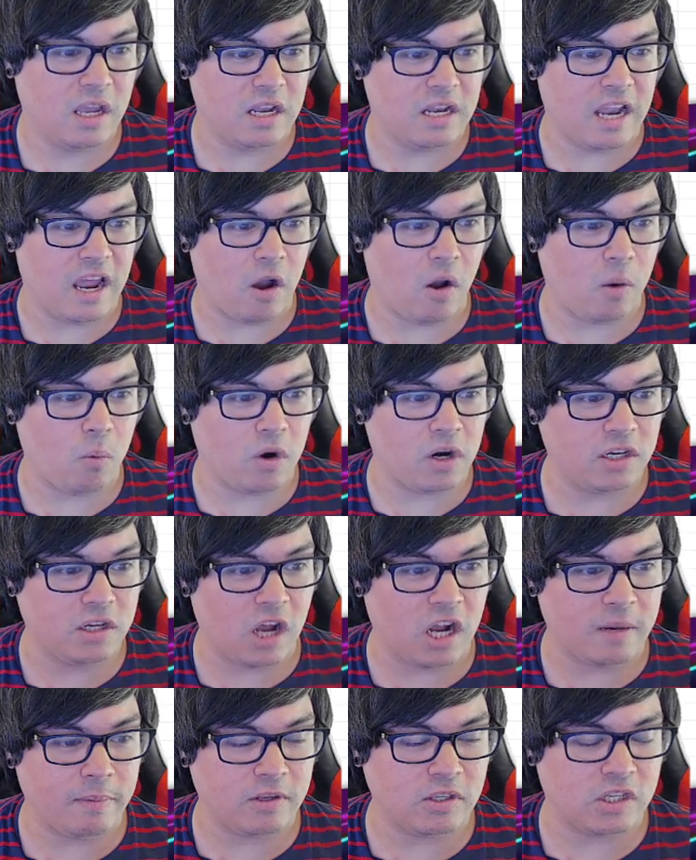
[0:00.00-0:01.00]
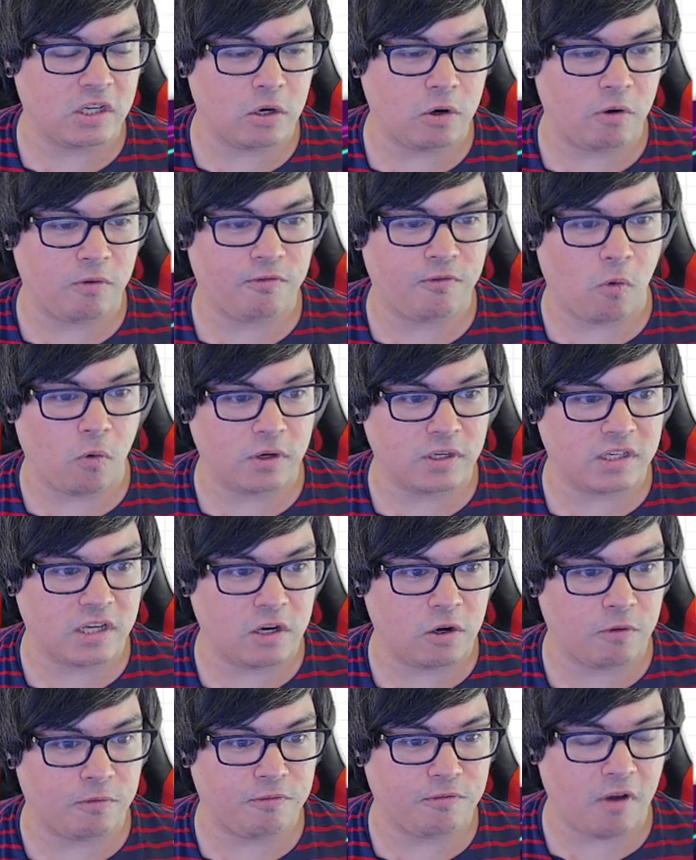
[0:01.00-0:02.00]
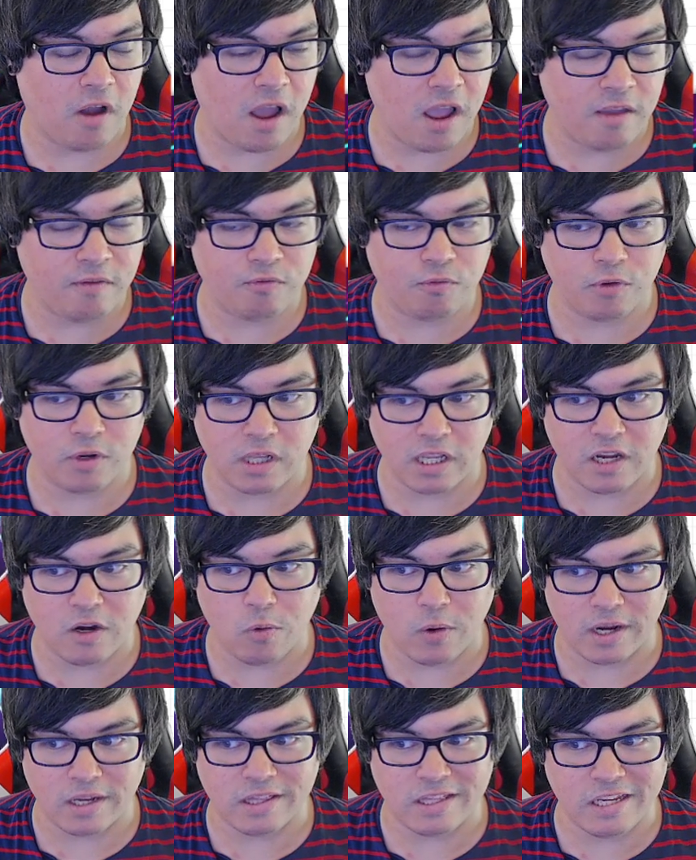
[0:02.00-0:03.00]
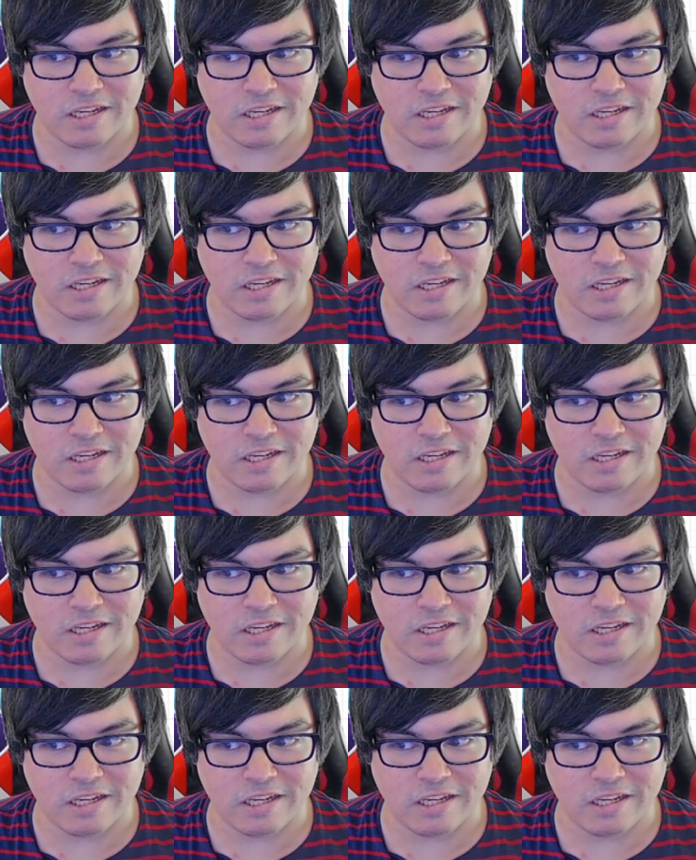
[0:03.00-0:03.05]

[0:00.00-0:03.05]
Now, I want to talk about scenario four and scenario five really quick.